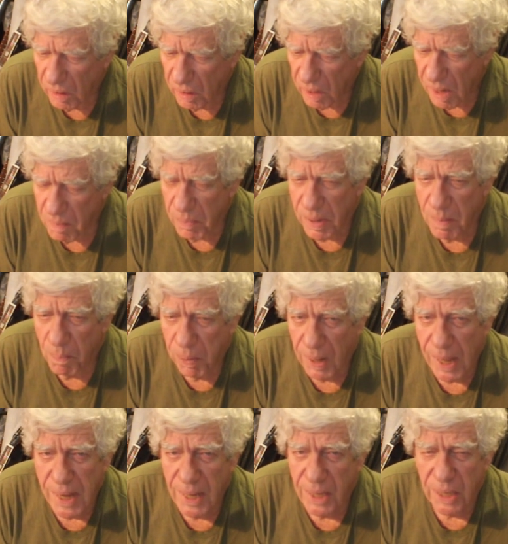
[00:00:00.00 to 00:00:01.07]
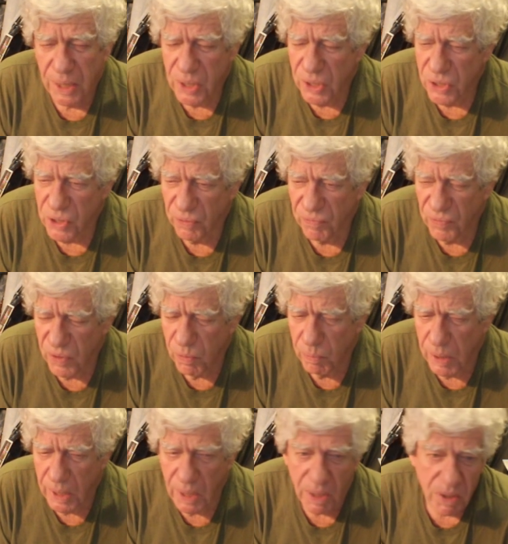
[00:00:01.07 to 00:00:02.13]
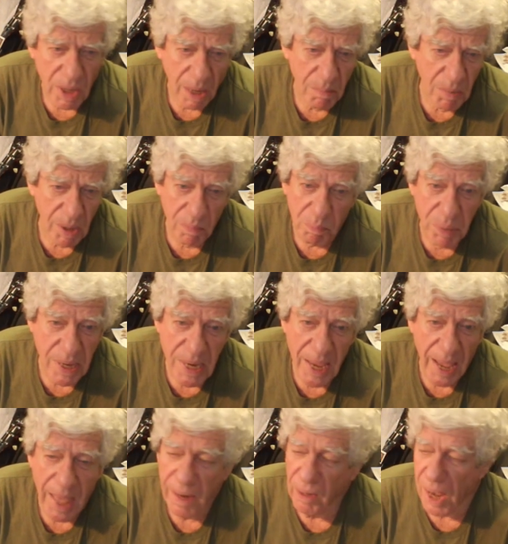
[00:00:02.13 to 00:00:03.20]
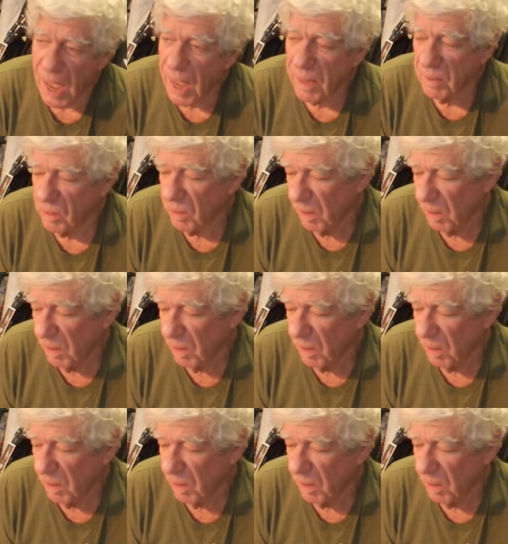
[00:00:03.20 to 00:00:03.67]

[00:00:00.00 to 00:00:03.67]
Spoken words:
and be playing in just a few minutes. I mean, piano. I